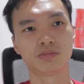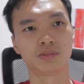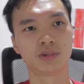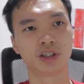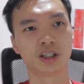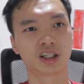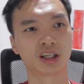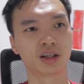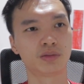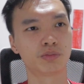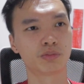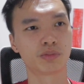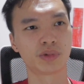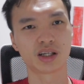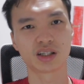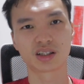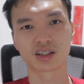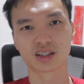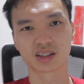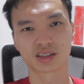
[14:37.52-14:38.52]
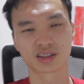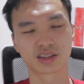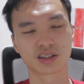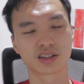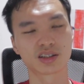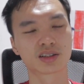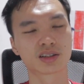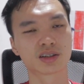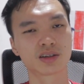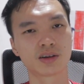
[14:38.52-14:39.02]
he can make
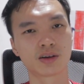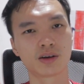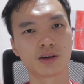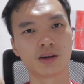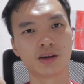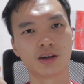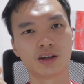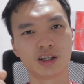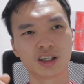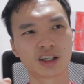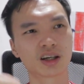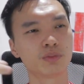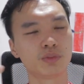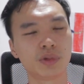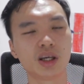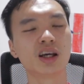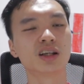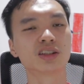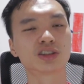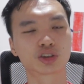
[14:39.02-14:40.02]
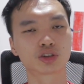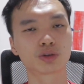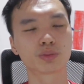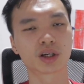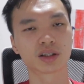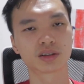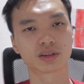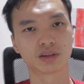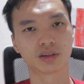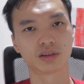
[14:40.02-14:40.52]
assists, he can be
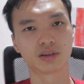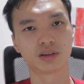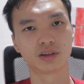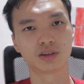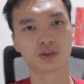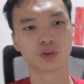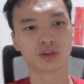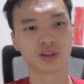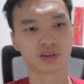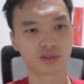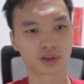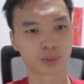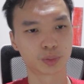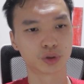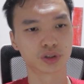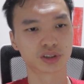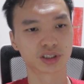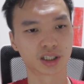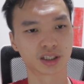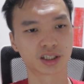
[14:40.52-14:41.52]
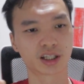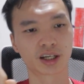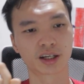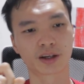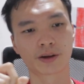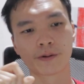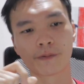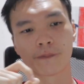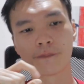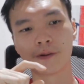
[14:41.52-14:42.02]
instrumental to Liverpool's attack.
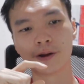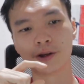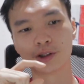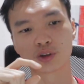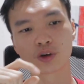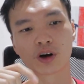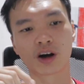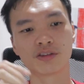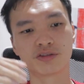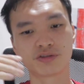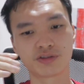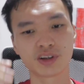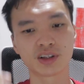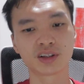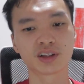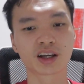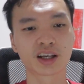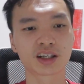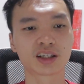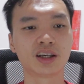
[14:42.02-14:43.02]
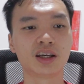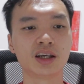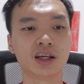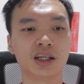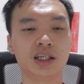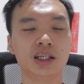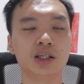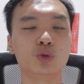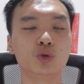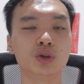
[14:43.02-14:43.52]
So I feel like
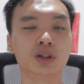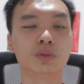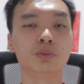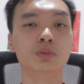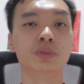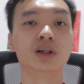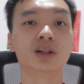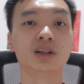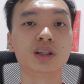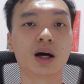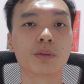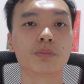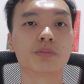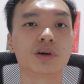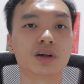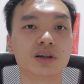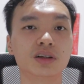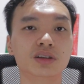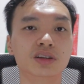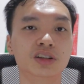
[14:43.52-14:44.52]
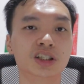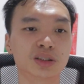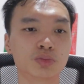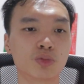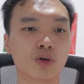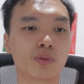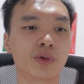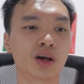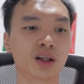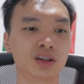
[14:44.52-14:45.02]
he will build up this
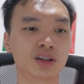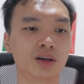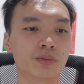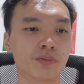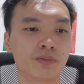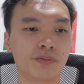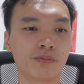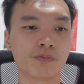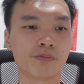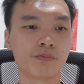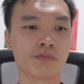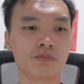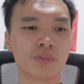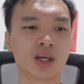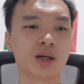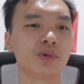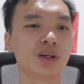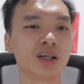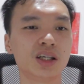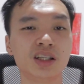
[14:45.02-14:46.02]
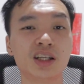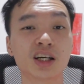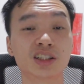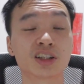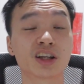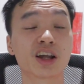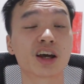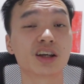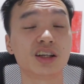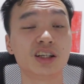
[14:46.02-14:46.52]
momentum. Maybe he
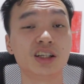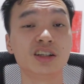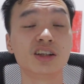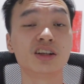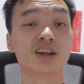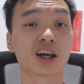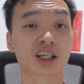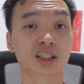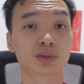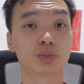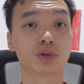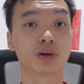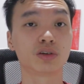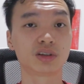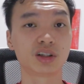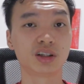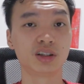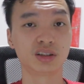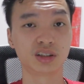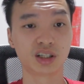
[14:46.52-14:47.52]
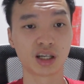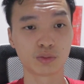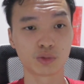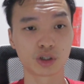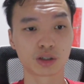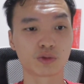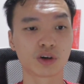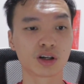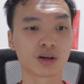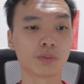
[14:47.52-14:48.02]
didn't explode in game
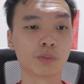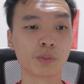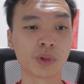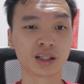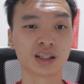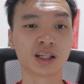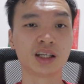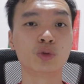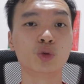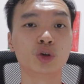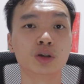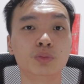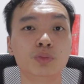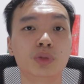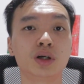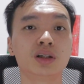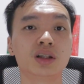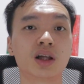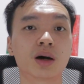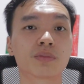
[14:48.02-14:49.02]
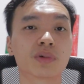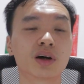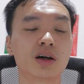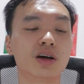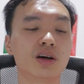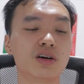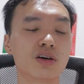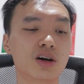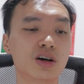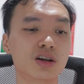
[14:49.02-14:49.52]
week 1, but he will build up
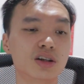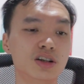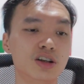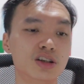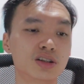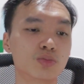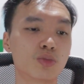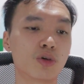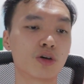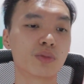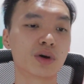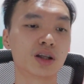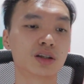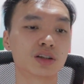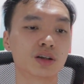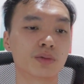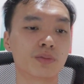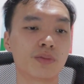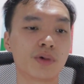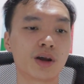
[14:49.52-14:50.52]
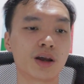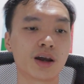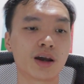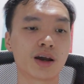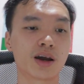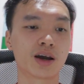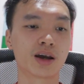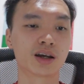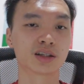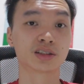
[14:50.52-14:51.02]
this momentum
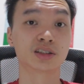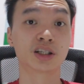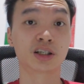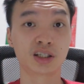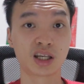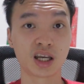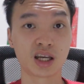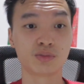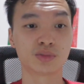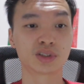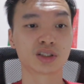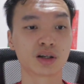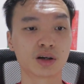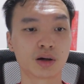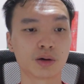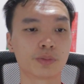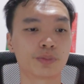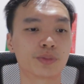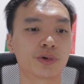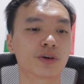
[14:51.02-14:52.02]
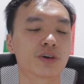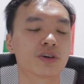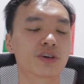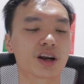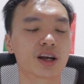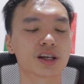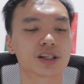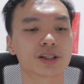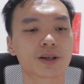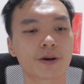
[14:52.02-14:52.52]
as the games
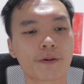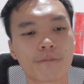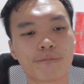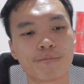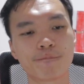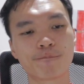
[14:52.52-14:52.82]
progress.